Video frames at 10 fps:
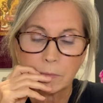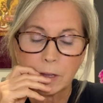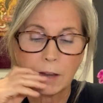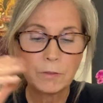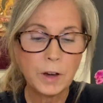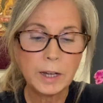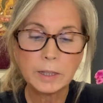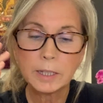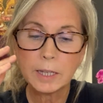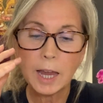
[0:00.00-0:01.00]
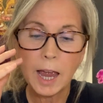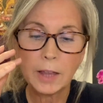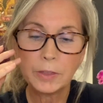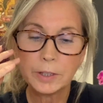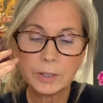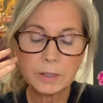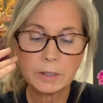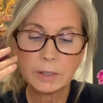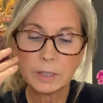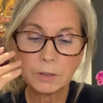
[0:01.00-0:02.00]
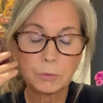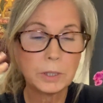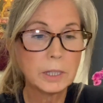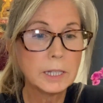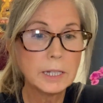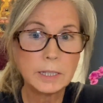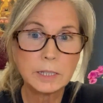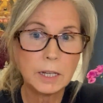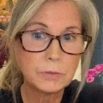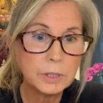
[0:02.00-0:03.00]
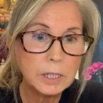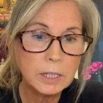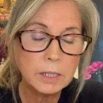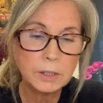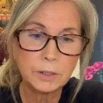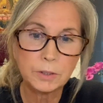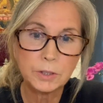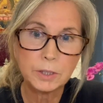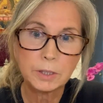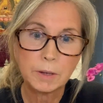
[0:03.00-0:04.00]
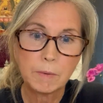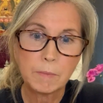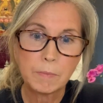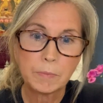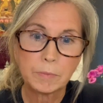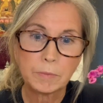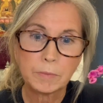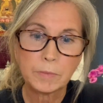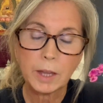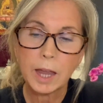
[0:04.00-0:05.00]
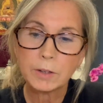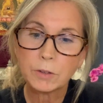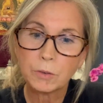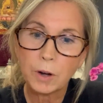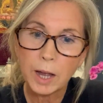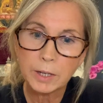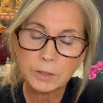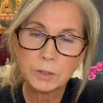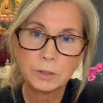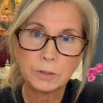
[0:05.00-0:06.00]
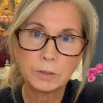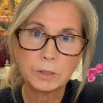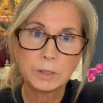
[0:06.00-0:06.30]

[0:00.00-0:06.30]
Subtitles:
And finally he had this release of tears and gratitude